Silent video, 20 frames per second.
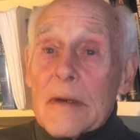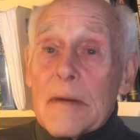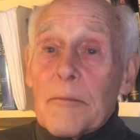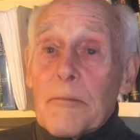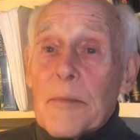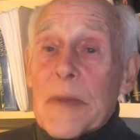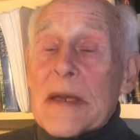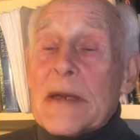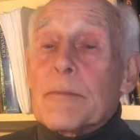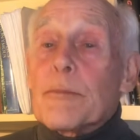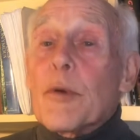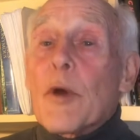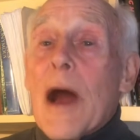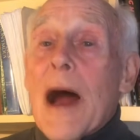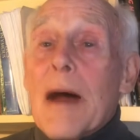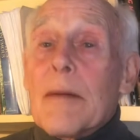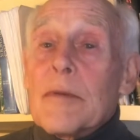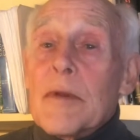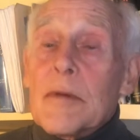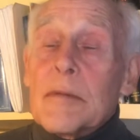big
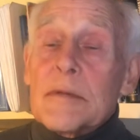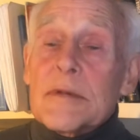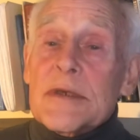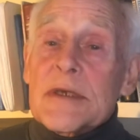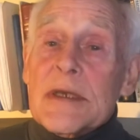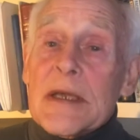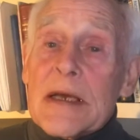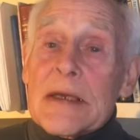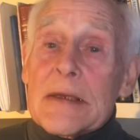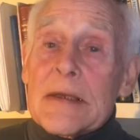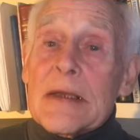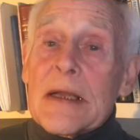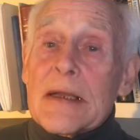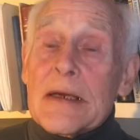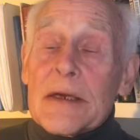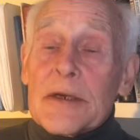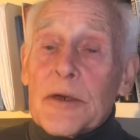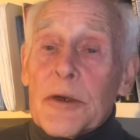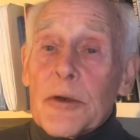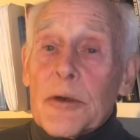problems that
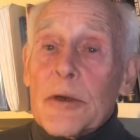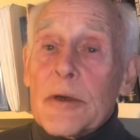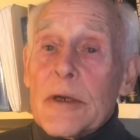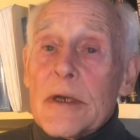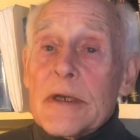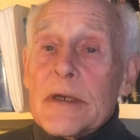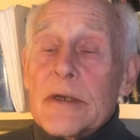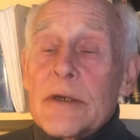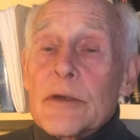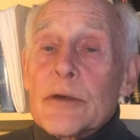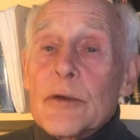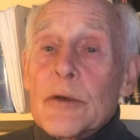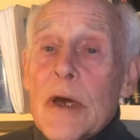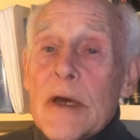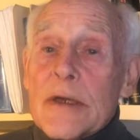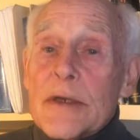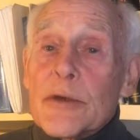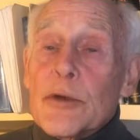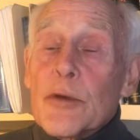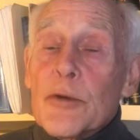occurred in
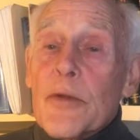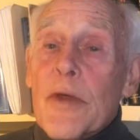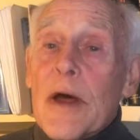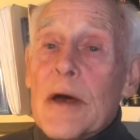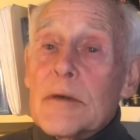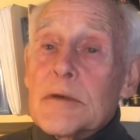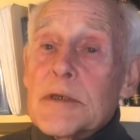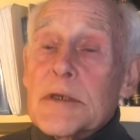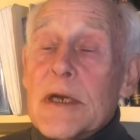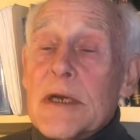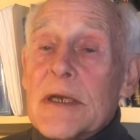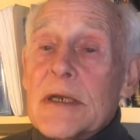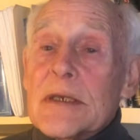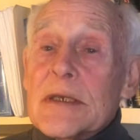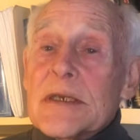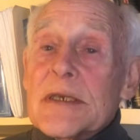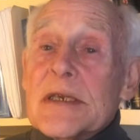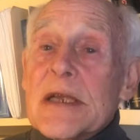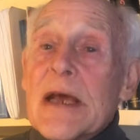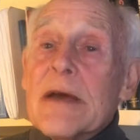
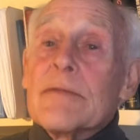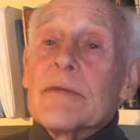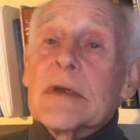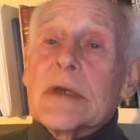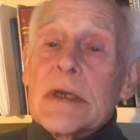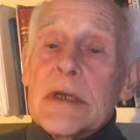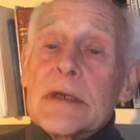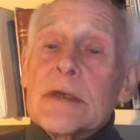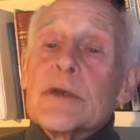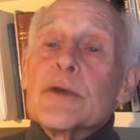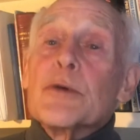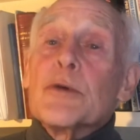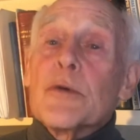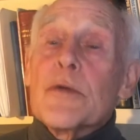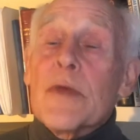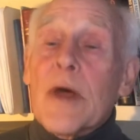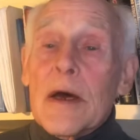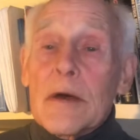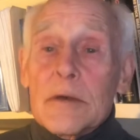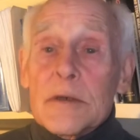2007 and
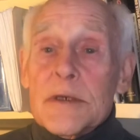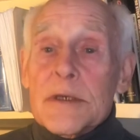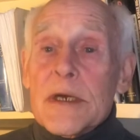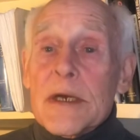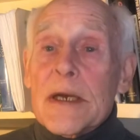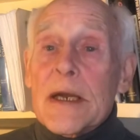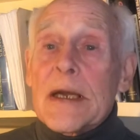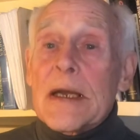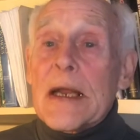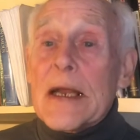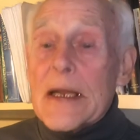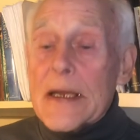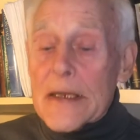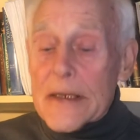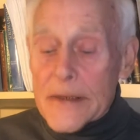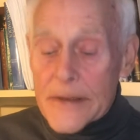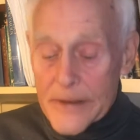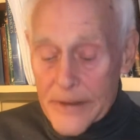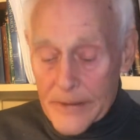2008.